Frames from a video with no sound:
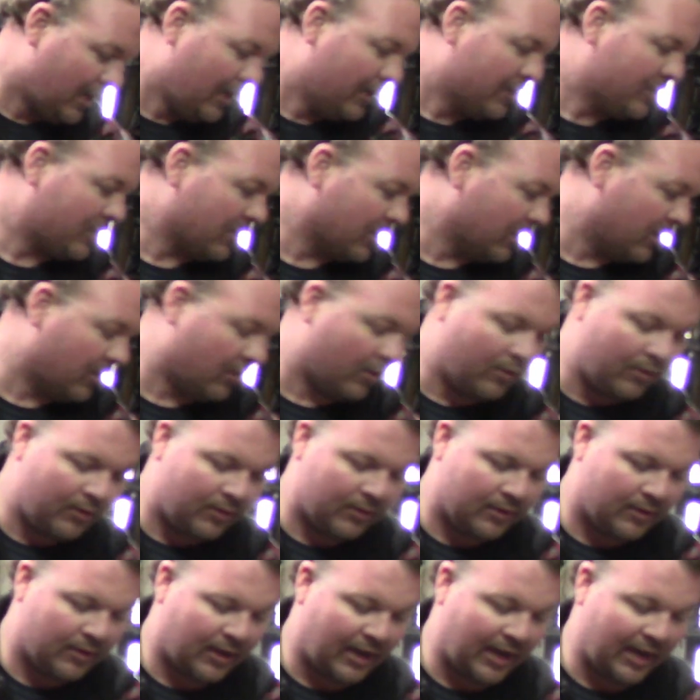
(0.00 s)

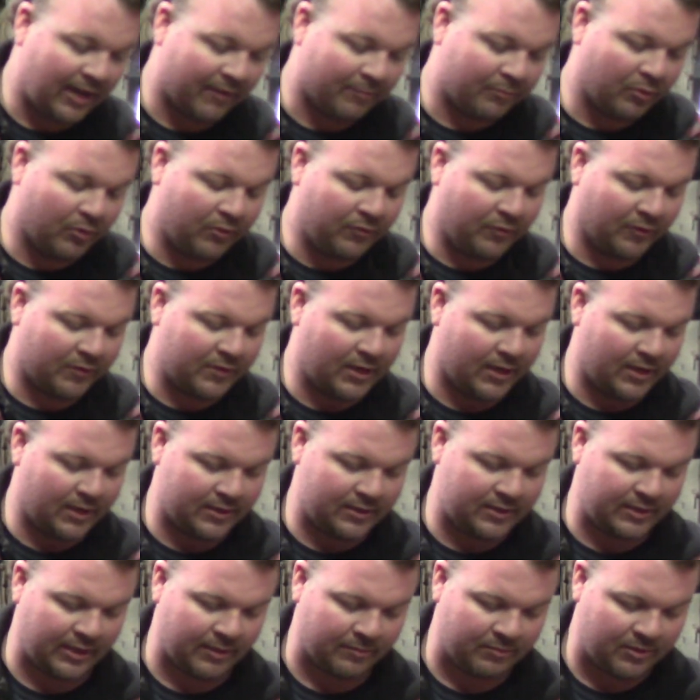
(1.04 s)
So I have proof of
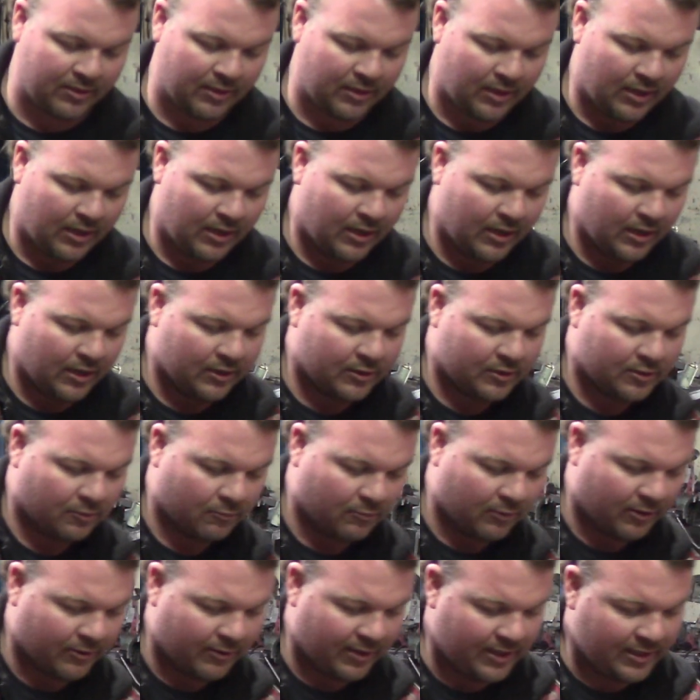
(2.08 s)
concept. So
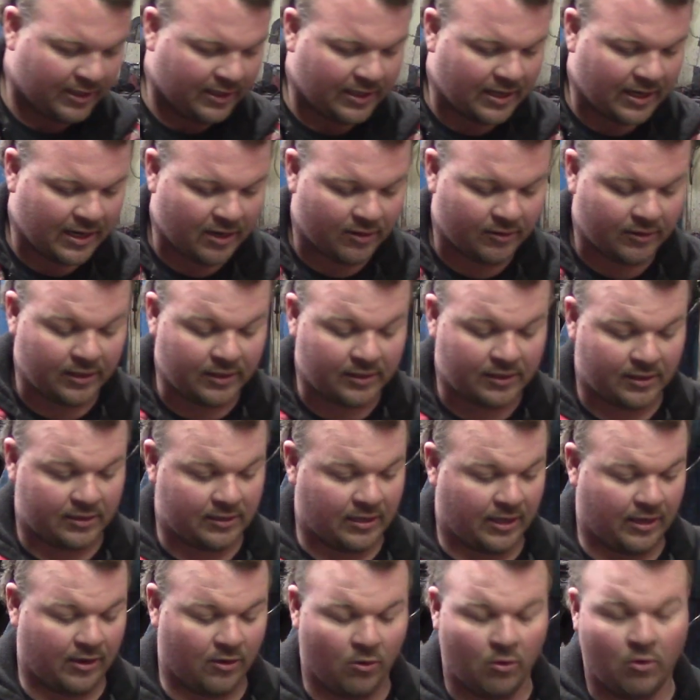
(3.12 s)
what do I need now? This is
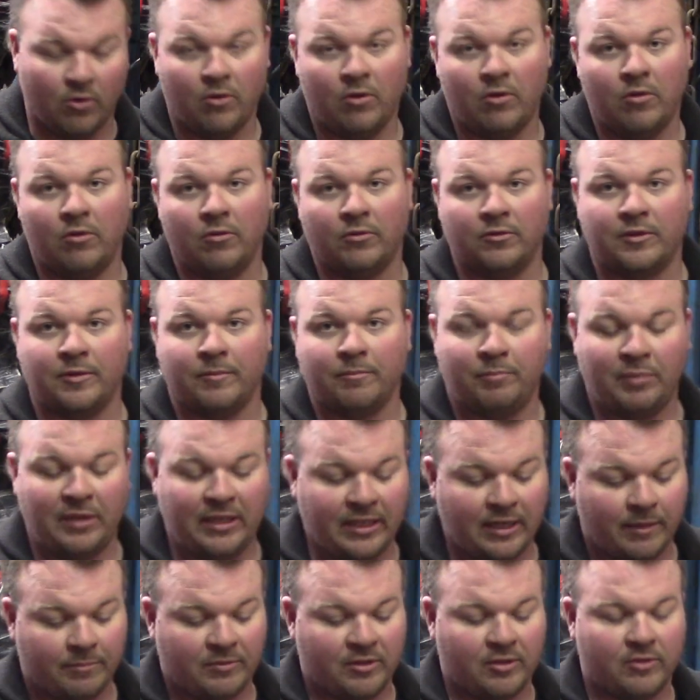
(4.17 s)
an old
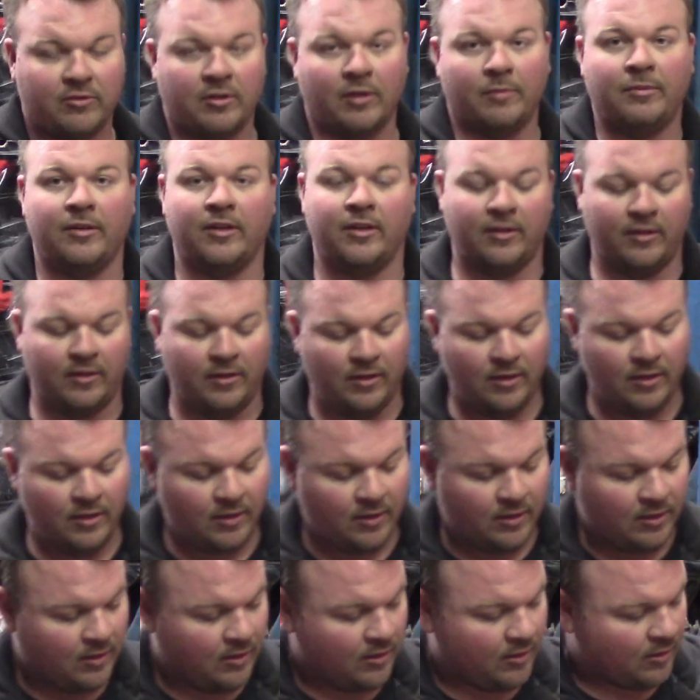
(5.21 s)
beat up distributor.
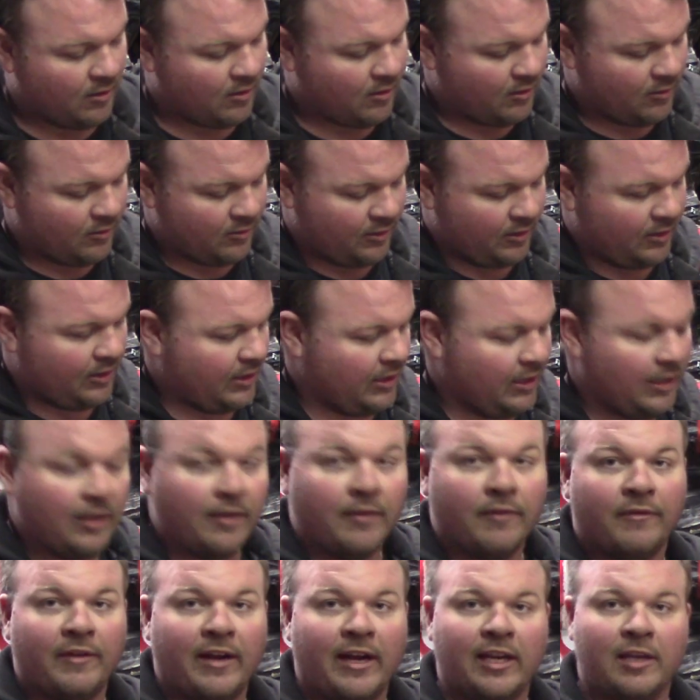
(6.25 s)
All of the
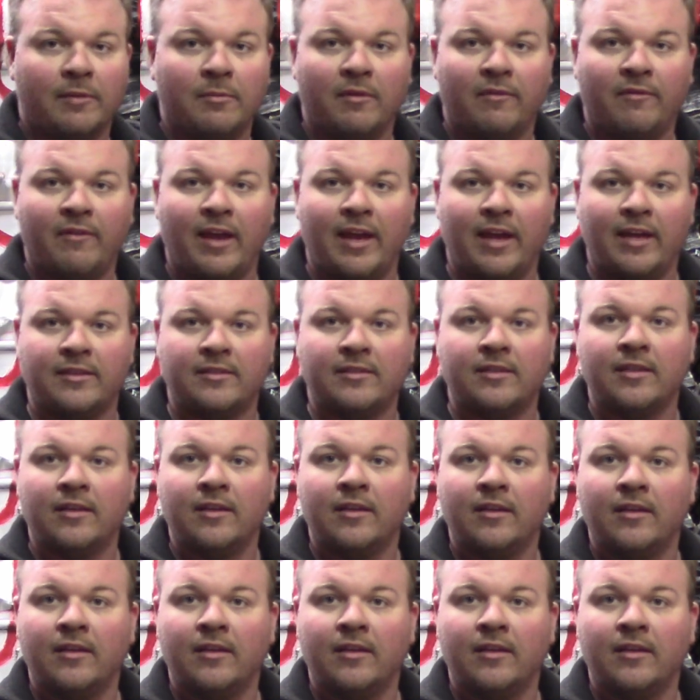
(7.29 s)
vacuum advance,